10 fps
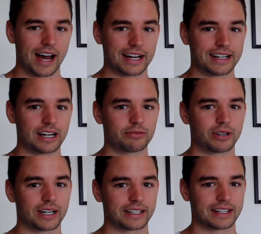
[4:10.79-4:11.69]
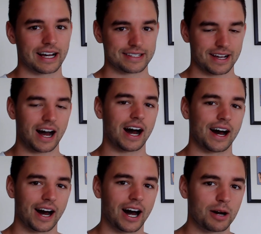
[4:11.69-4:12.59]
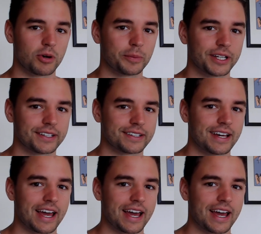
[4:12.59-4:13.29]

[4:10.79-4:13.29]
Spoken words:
identifying that aha moment.